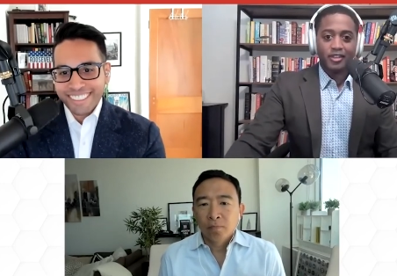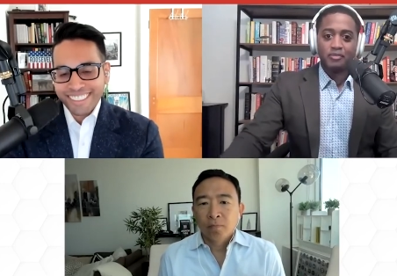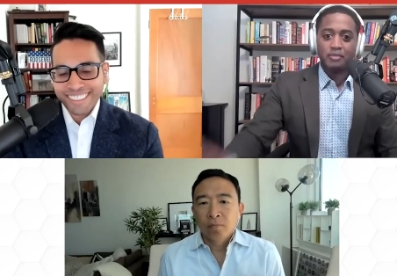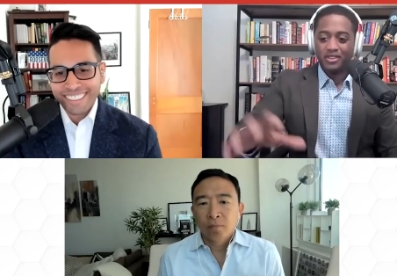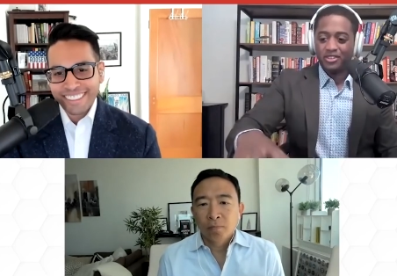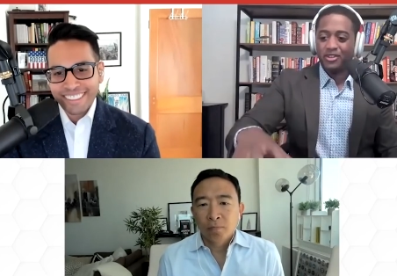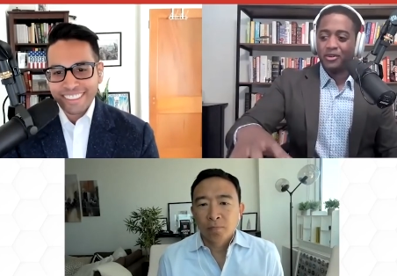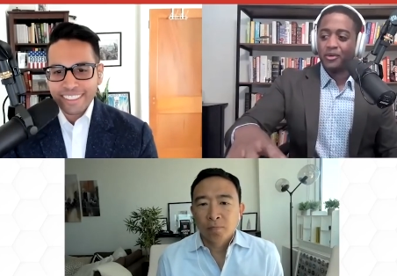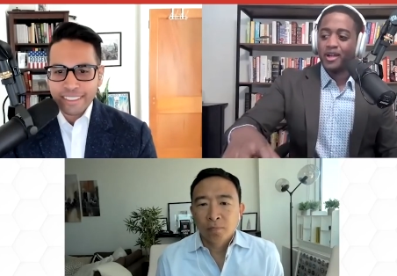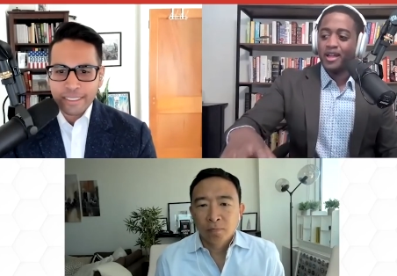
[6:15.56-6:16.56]
Speaker 1: because it speaks
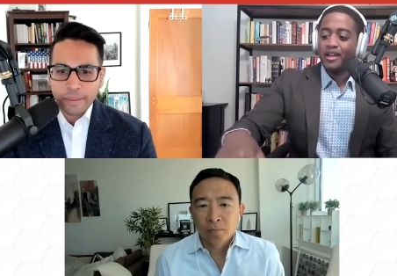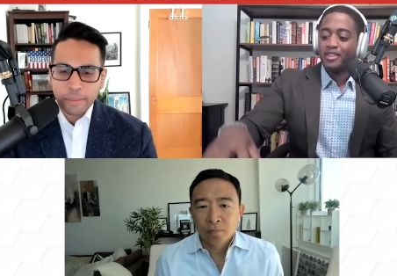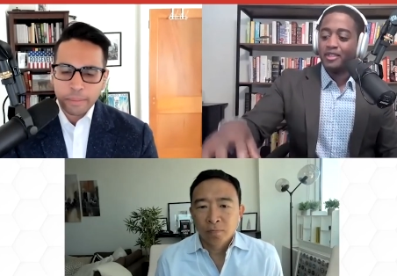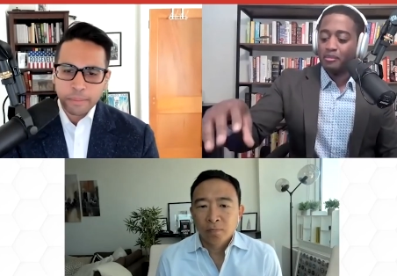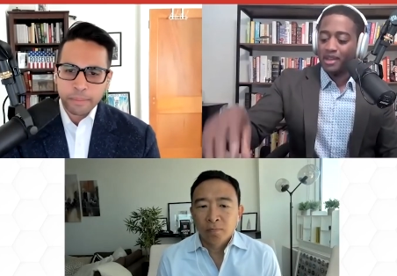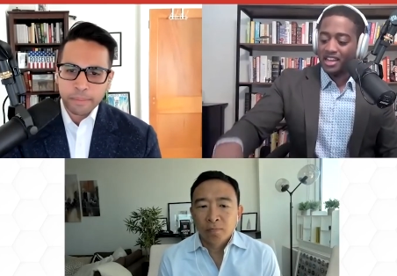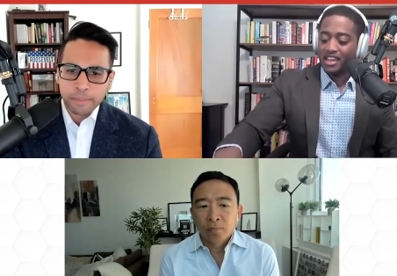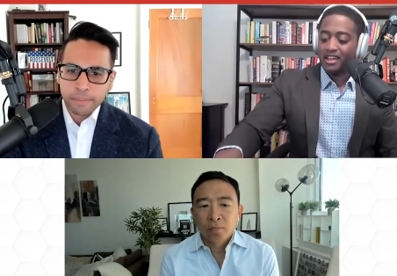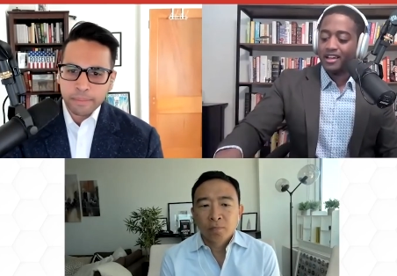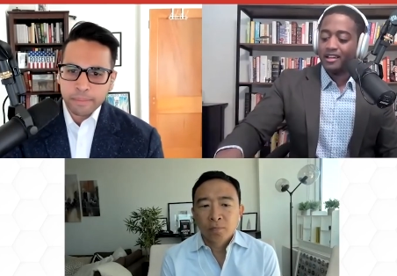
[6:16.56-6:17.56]
to the
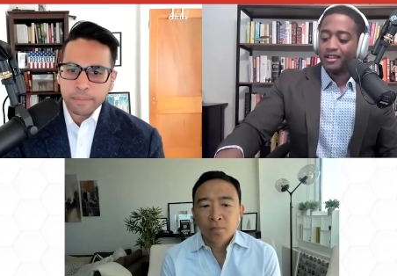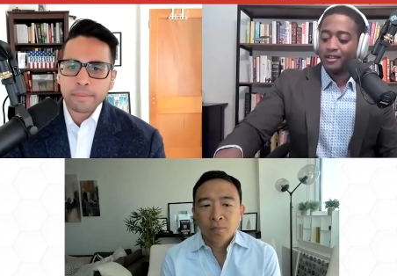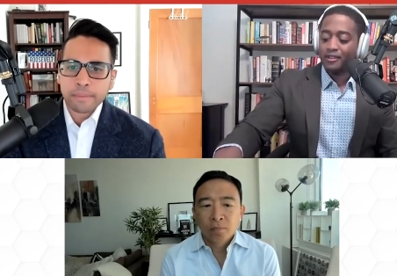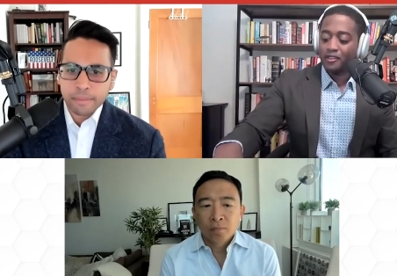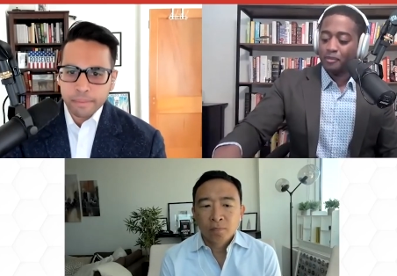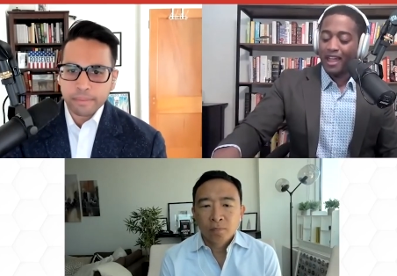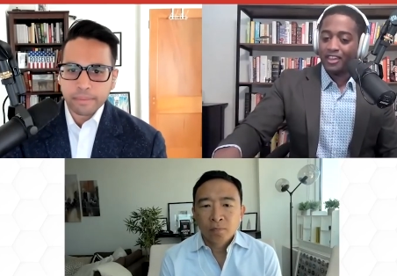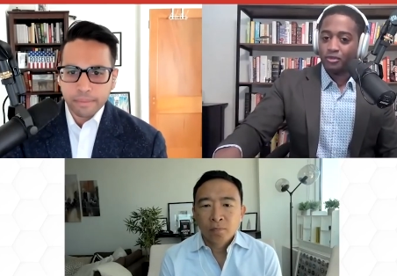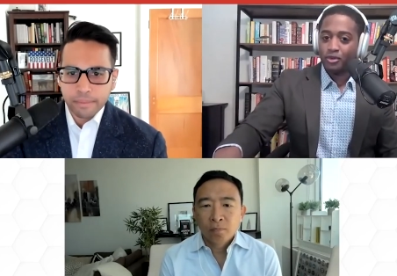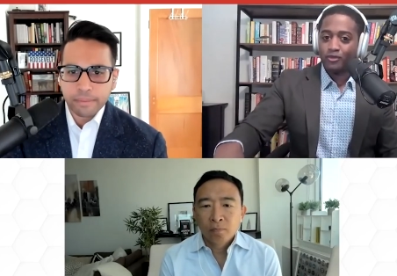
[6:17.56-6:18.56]
media
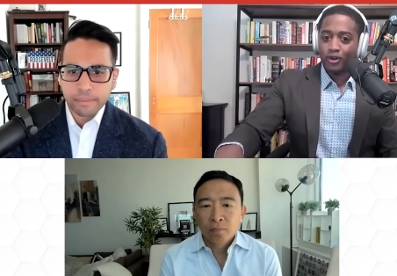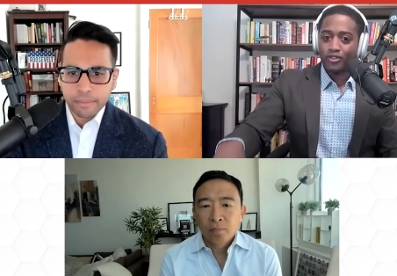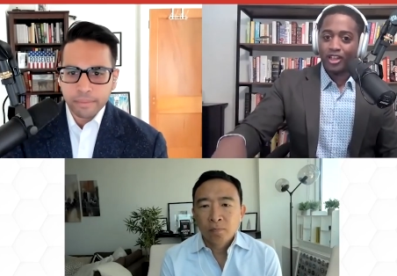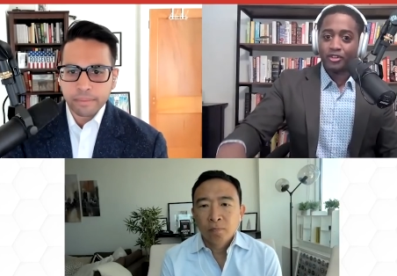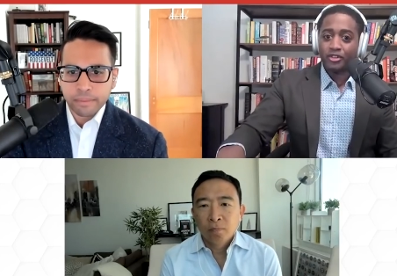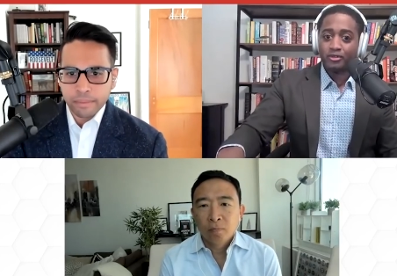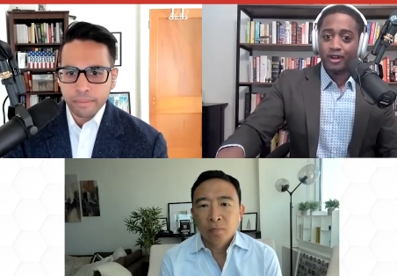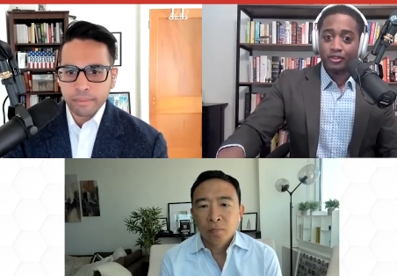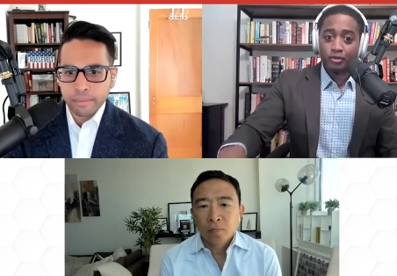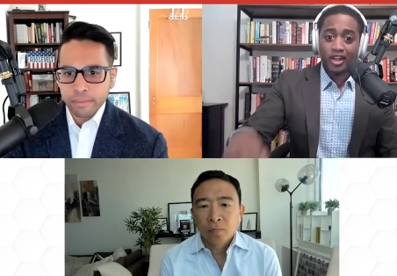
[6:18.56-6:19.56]
space when you first enter the
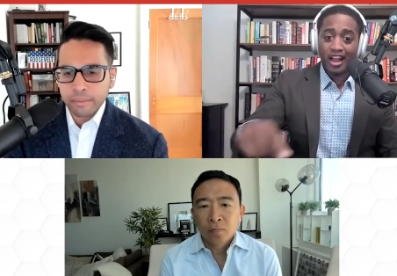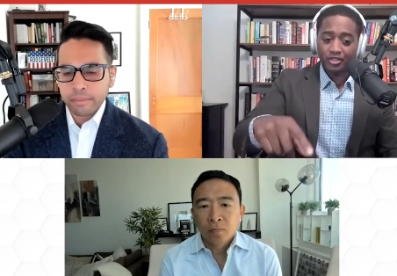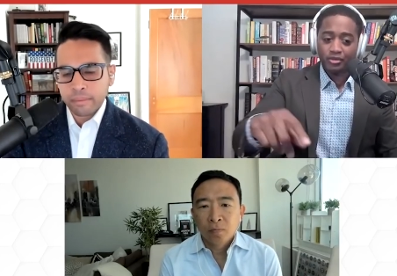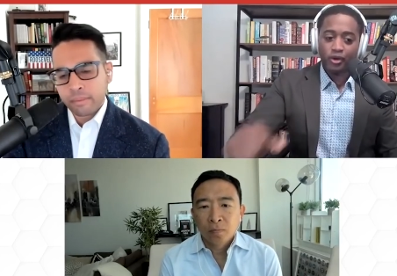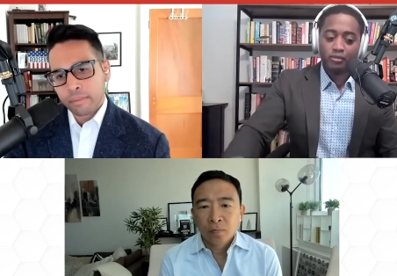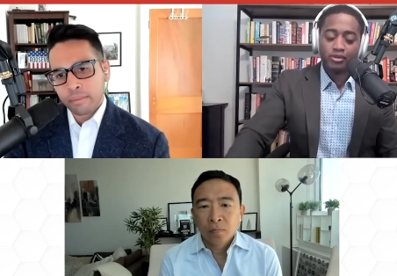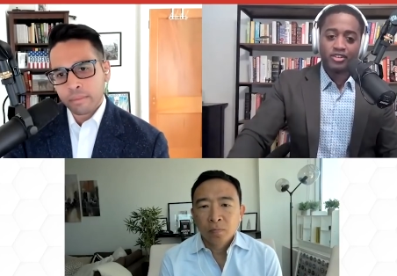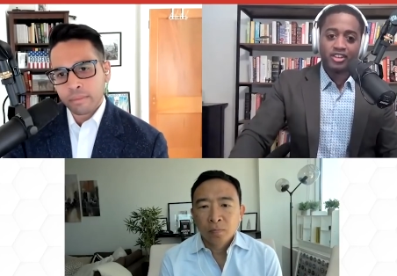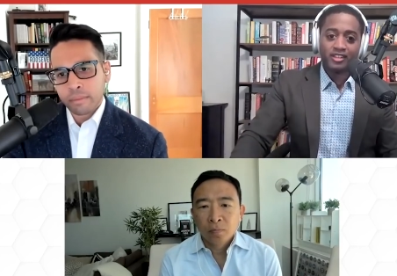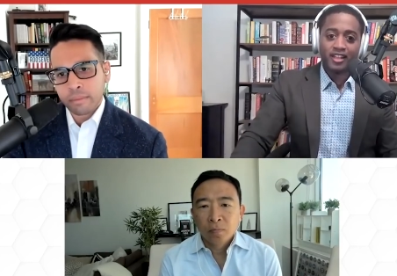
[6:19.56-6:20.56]
race, which I actually really
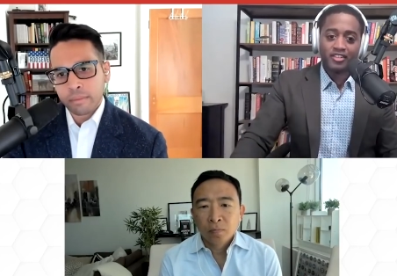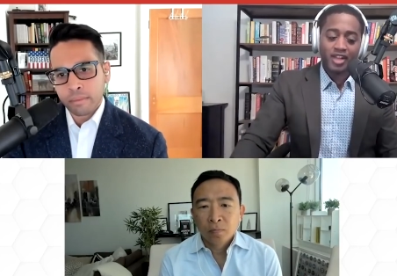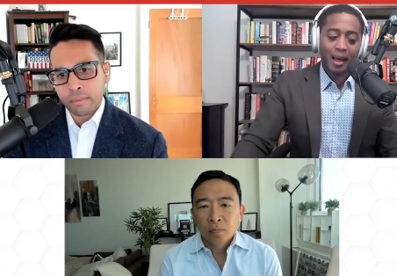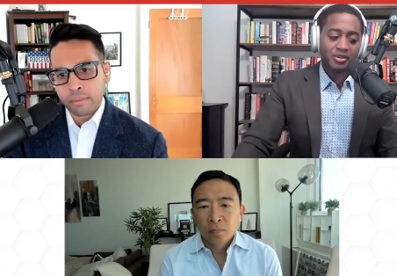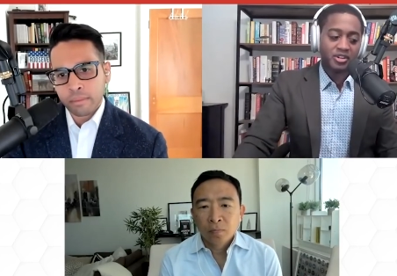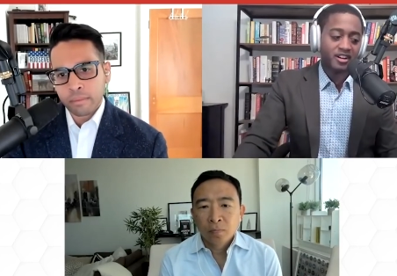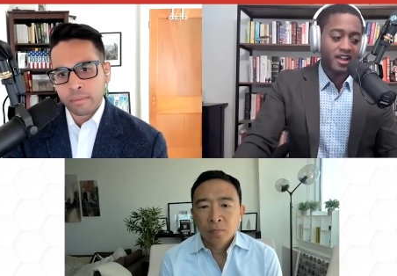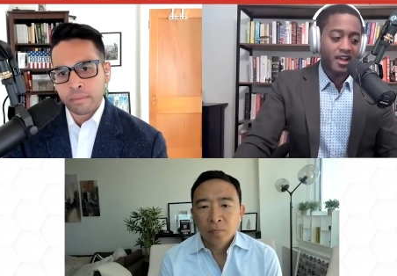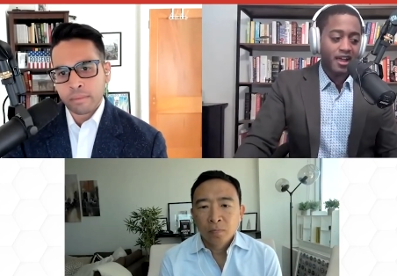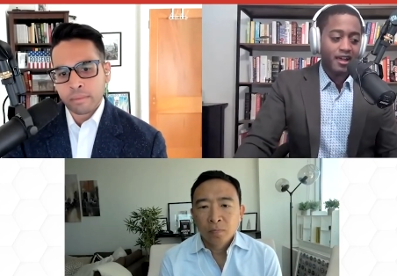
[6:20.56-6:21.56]
appreciated that chapter
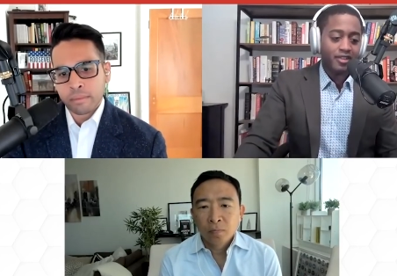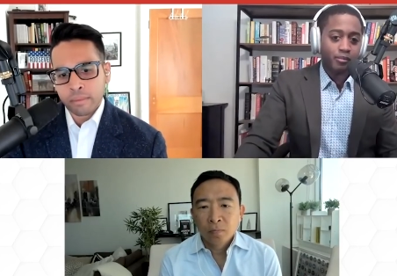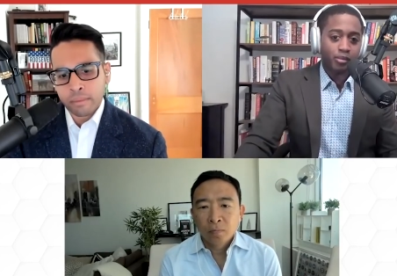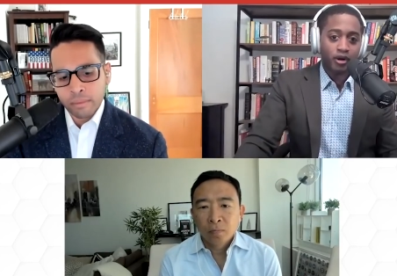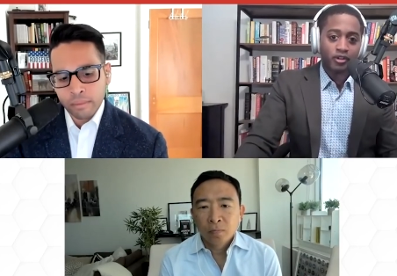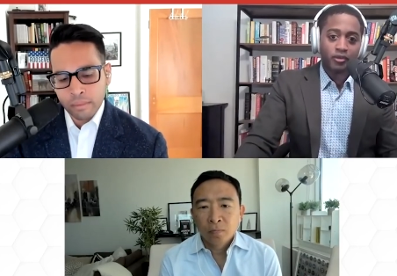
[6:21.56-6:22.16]
in the book.